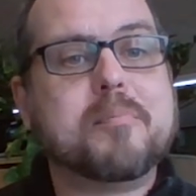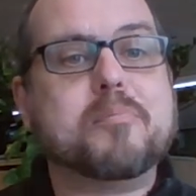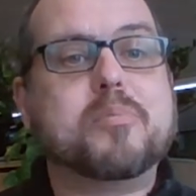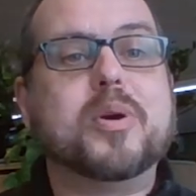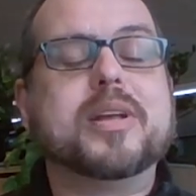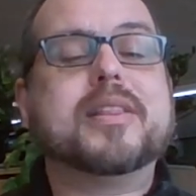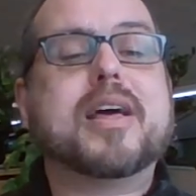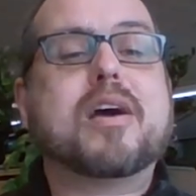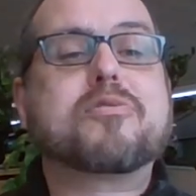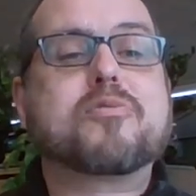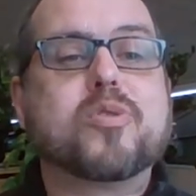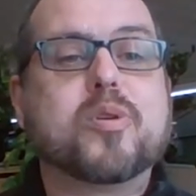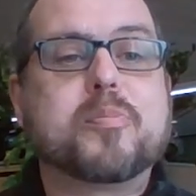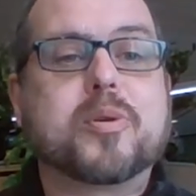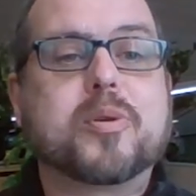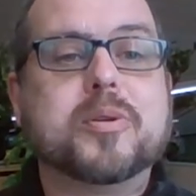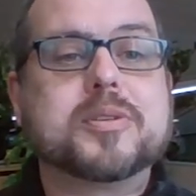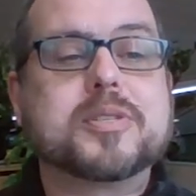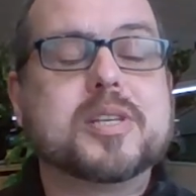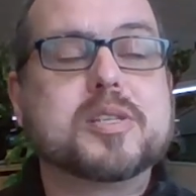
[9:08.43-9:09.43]
and bring that through a
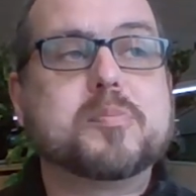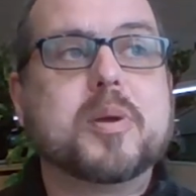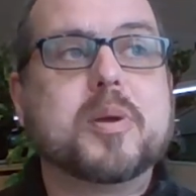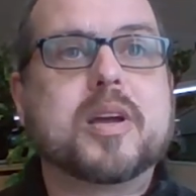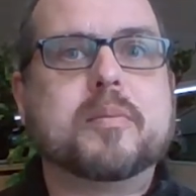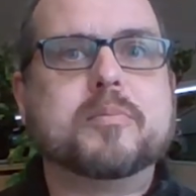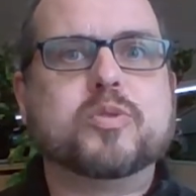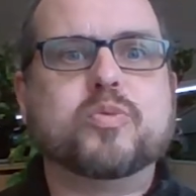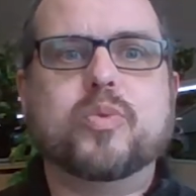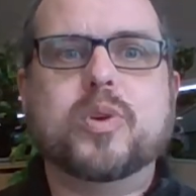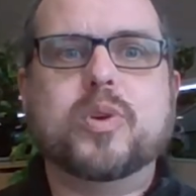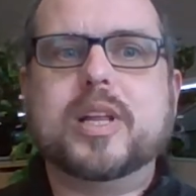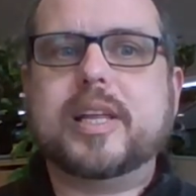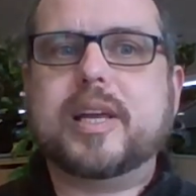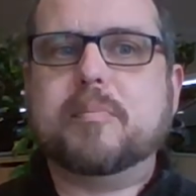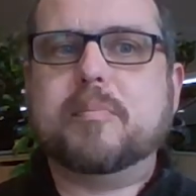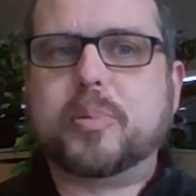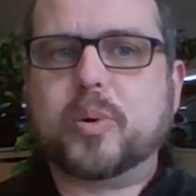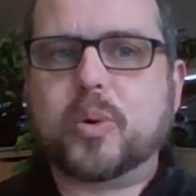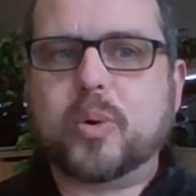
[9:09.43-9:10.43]
process becomes
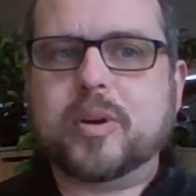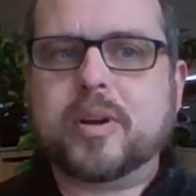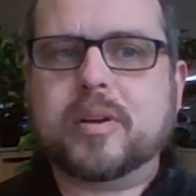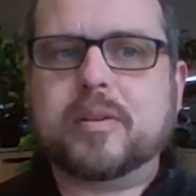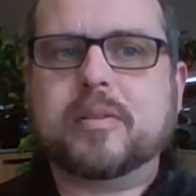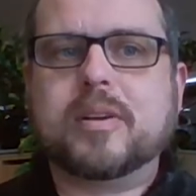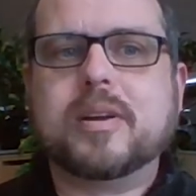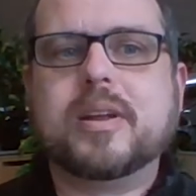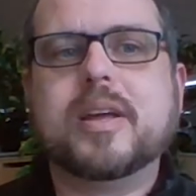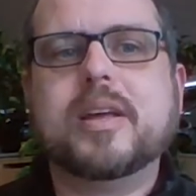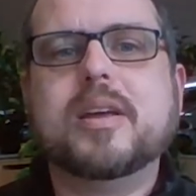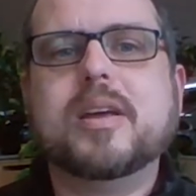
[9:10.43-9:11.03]
really important